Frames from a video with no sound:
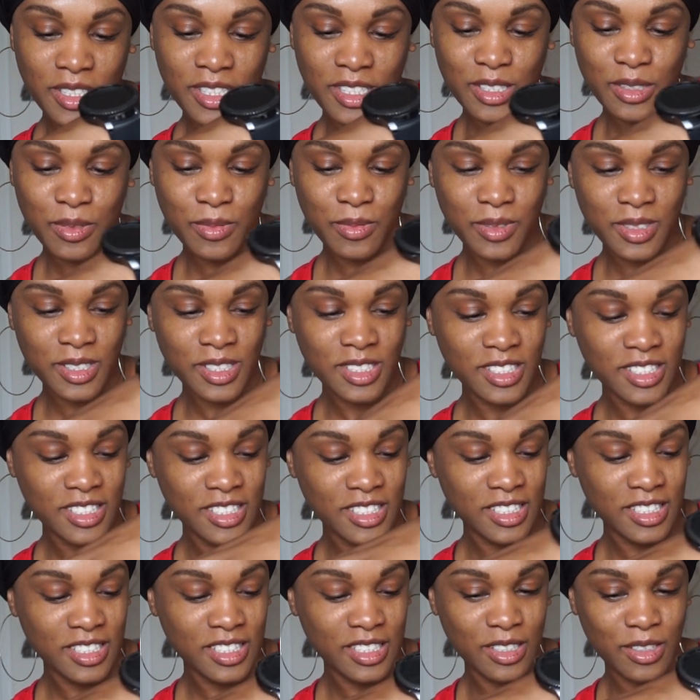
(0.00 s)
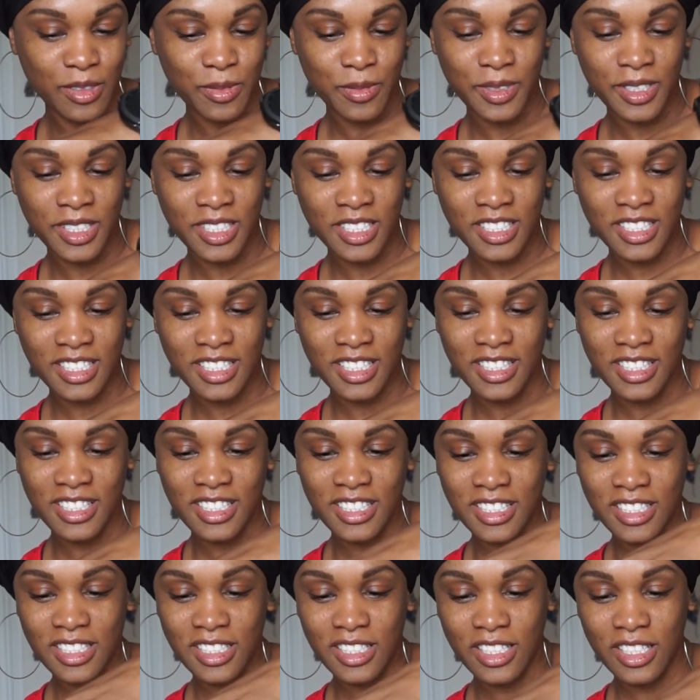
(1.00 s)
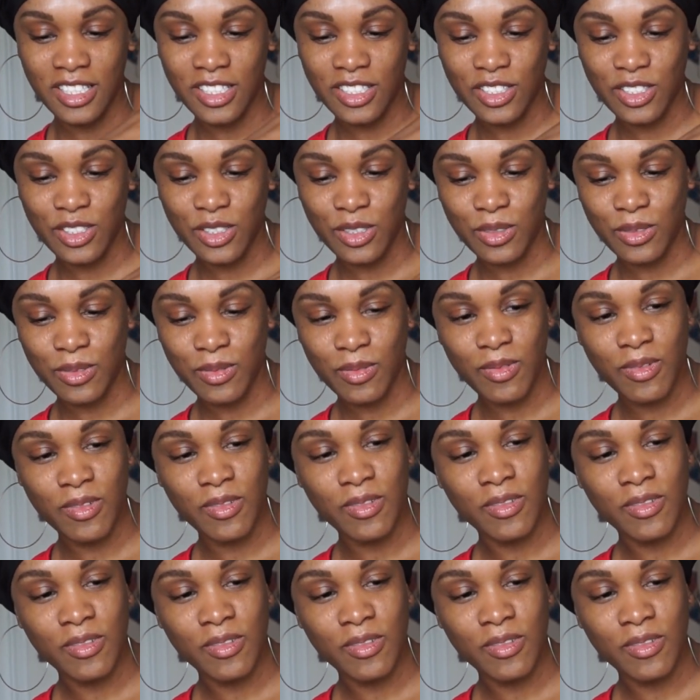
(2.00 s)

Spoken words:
this one, the one that's stuck to.